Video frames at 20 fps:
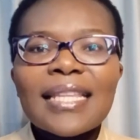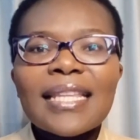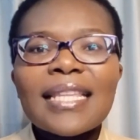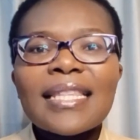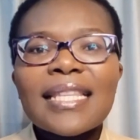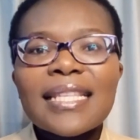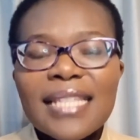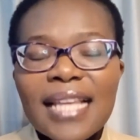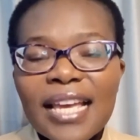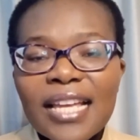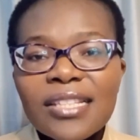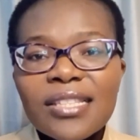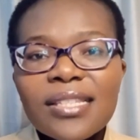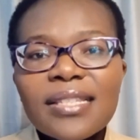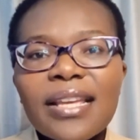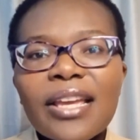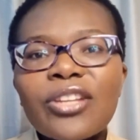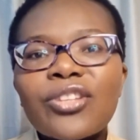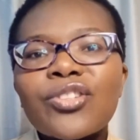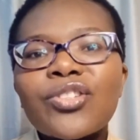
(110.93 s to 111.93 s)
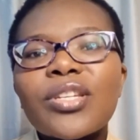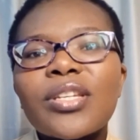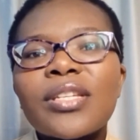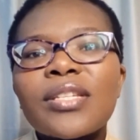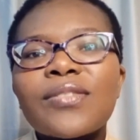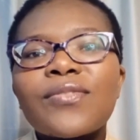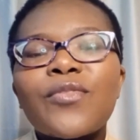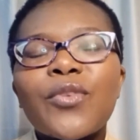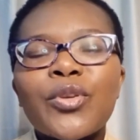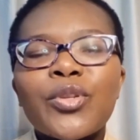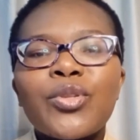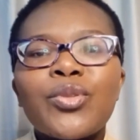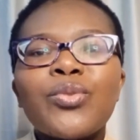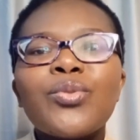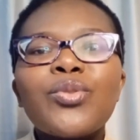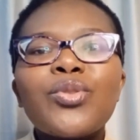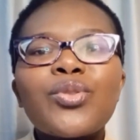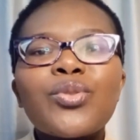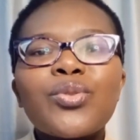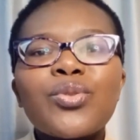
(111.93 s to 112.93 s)
and then the second stage is for
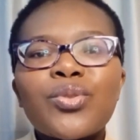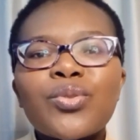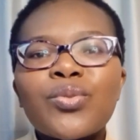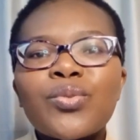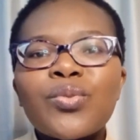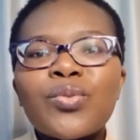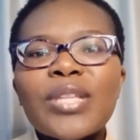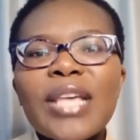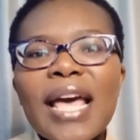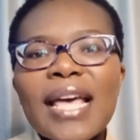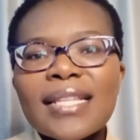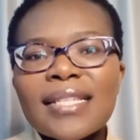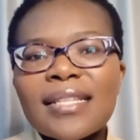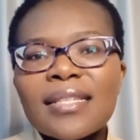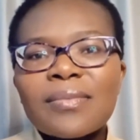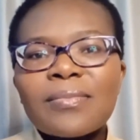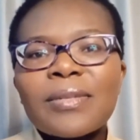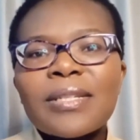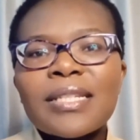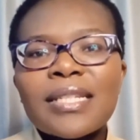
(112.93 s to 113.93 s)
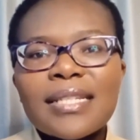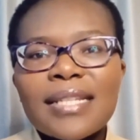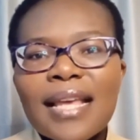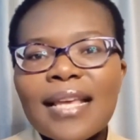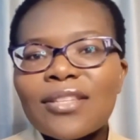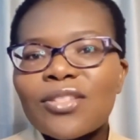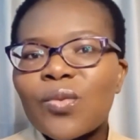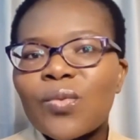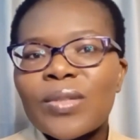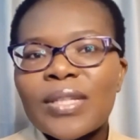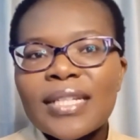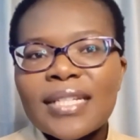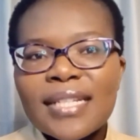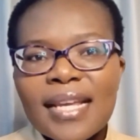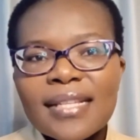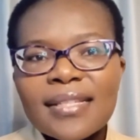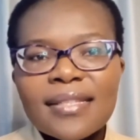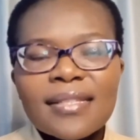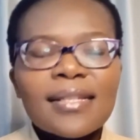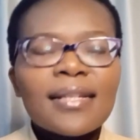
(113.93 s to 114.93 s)
you to do the assessment test or the
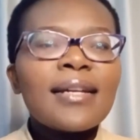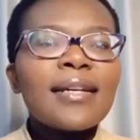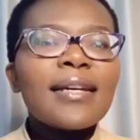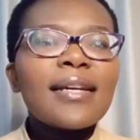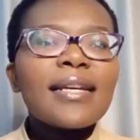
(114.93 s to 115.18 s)
test.